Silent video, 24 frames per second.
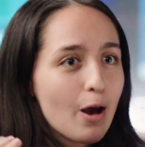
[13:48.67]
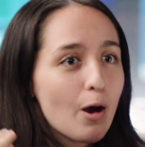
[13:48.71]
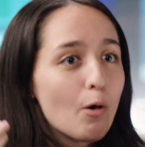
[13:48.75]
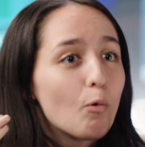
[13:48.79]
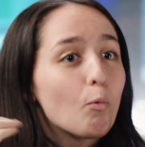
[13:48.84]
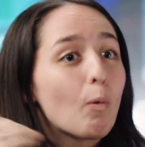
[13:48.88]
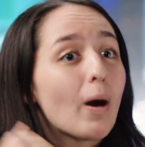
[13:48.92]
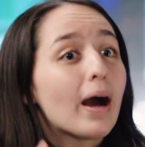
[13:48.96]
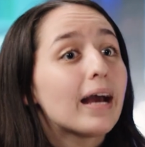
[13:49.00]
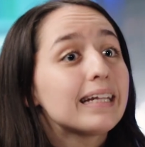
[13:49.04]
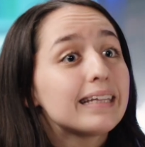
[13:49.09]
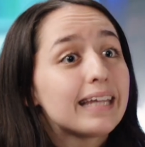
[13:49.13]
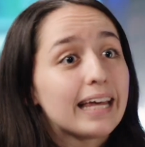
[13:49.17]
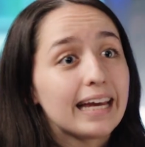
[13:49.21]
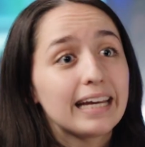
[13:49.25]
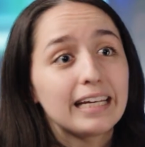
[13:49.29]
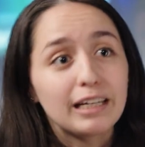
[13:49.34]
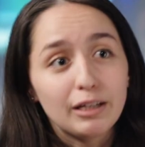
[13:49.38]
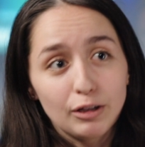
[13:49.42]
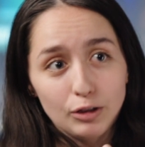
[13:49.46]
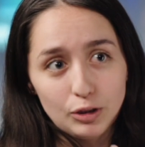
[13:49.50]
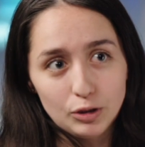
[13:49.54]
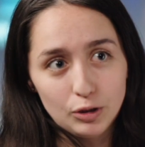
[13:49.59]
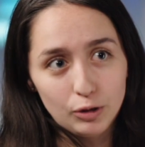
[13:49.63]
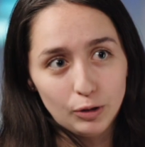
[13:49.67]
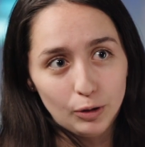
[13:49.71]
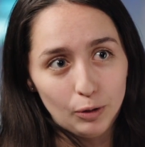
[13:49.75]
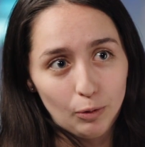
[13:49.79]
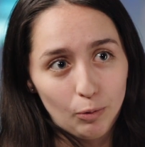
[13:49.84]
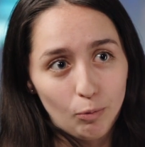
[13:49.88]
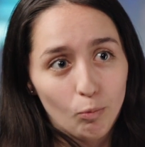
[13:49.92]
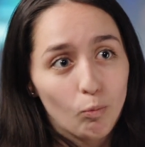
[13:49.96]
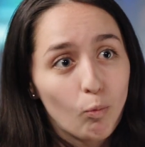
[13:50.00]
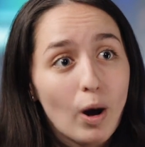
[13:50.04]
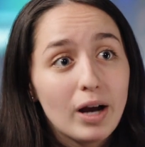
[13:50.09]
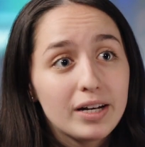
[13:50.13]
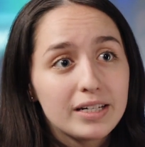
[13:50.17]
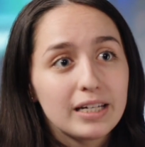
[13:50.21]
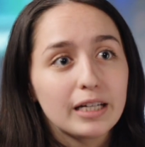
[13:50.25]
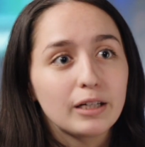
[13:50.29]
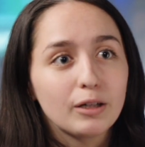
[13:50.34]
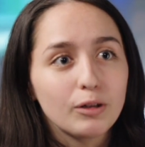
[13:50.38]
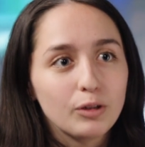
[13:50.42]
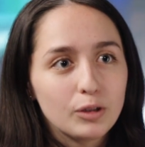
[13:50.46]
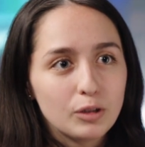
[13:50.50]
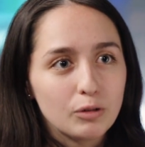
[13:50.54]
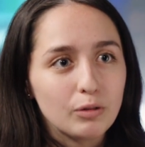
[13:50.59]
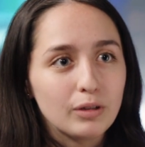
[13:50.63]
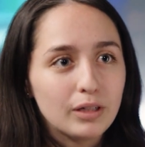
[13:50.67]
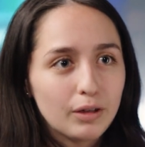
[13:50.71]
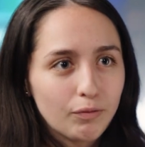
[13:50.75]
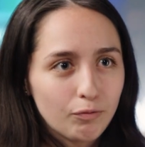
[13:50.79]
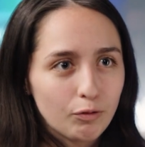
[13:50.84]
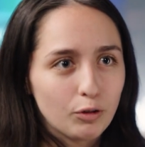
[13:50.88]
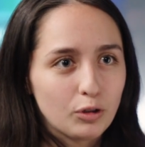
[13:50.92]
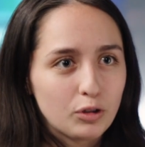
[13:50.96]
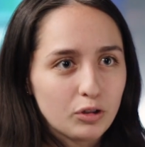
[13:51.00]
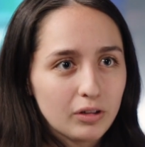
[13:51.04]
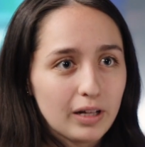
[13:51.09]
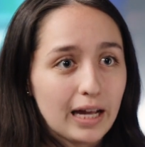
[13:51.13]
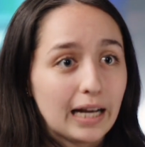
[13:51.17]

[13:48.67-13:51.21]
what they could do in the future,